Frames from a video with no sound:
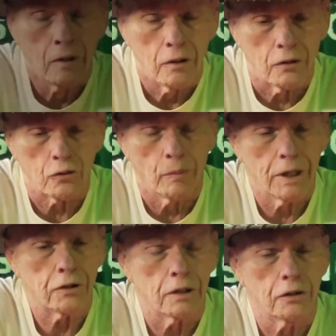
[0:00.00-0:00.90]
So
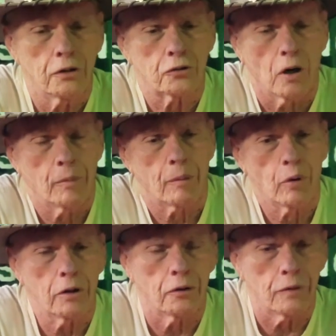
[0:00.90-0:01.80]
basically, you saw my
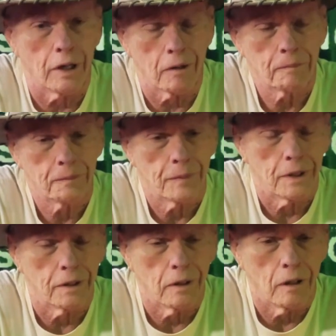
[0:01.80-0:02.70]
brother there,
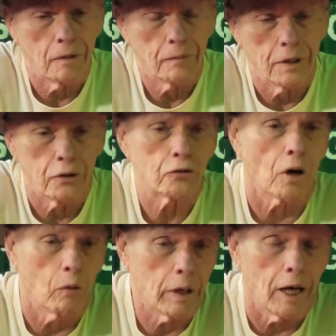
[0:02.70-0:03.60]
and you
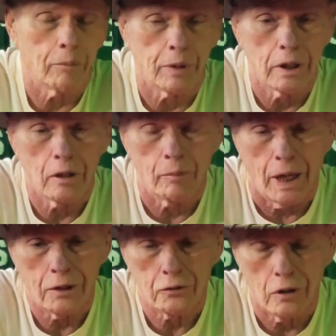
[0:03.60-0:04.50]
saw what happened in the
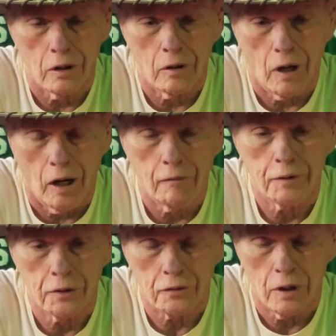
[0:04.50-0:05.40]
match.
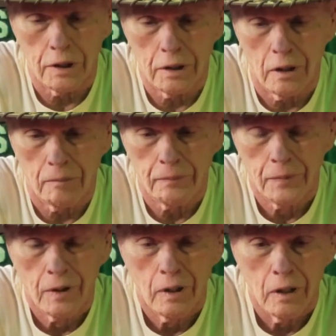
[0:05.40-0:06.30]
Obviously,
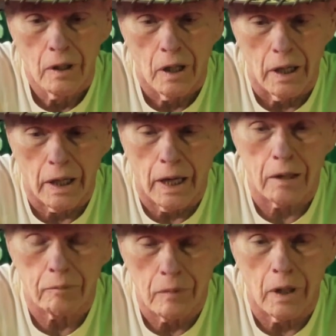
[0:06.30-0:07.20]
I
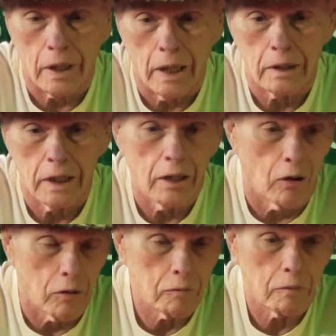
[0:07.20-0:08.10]
got knee
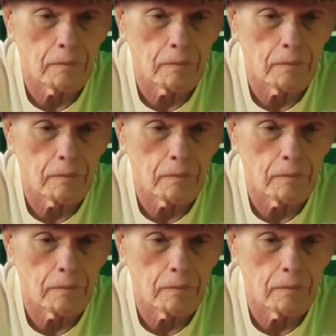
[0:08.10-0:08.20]
hurt.